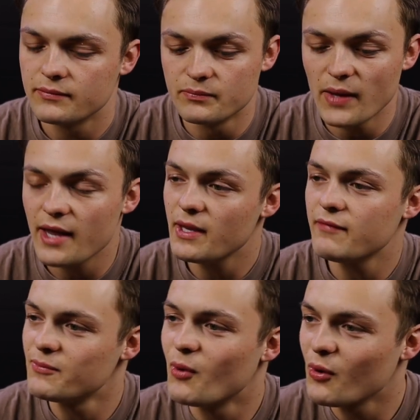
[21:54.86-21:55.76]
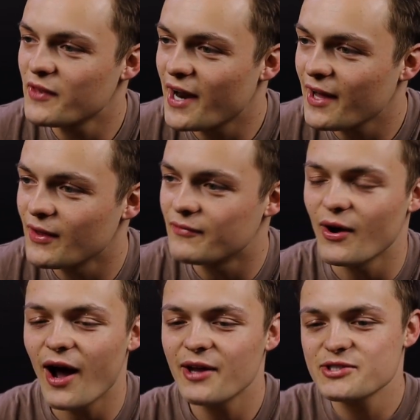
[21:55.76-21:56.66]
maybe even more than I love
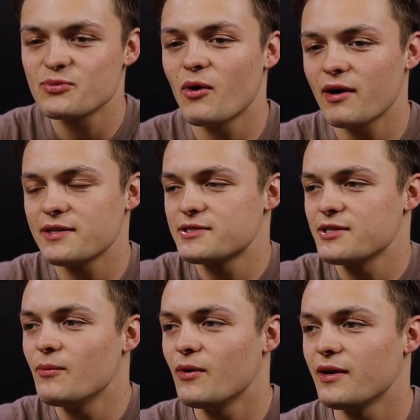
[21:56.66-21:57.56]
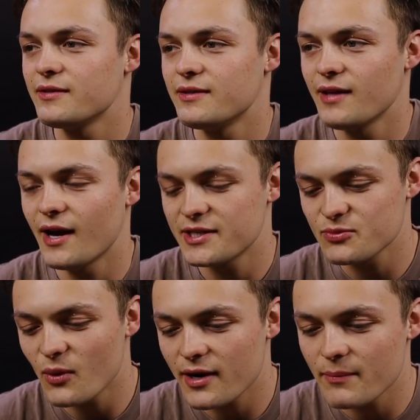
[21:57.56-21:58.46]
You. I just wanted
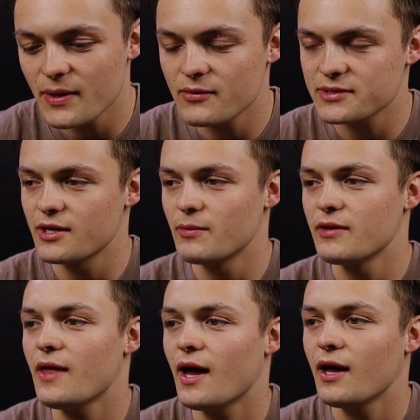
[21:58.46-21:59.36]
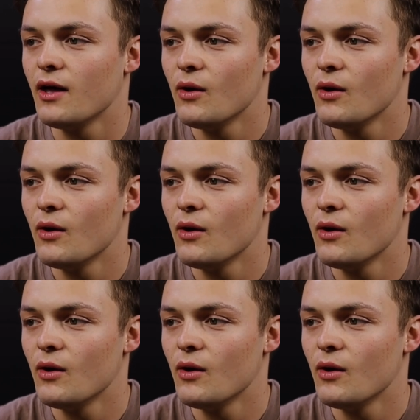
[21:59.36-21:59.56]
to be with someone that